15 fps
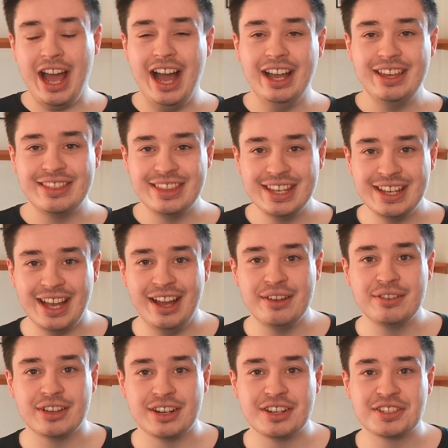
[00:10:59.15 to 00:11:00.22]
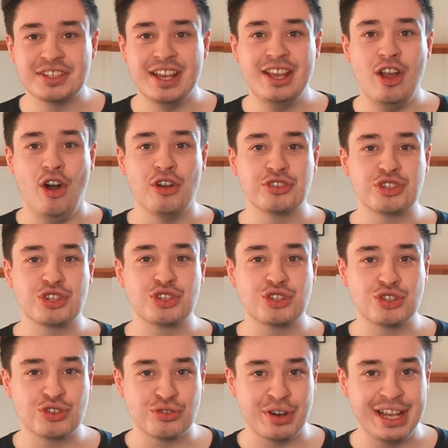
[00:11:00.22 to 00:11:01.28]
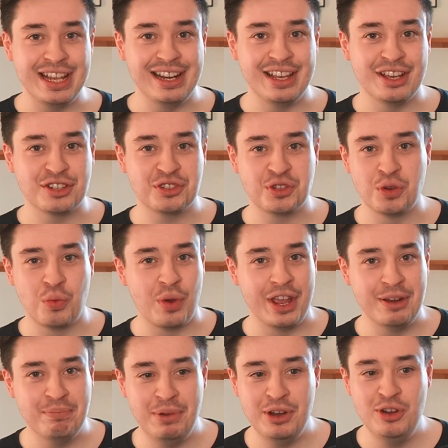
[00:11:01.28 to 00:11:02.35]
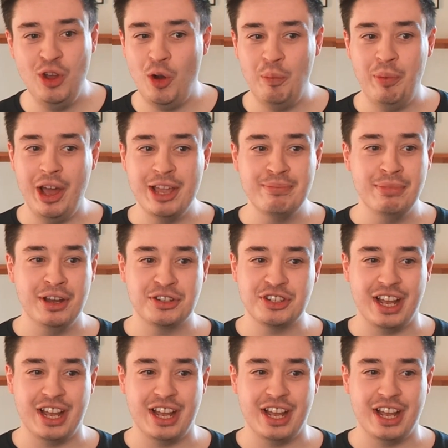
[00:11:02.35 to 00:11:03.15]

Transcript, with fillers: I think I'm going to say Australia to win, but not by much.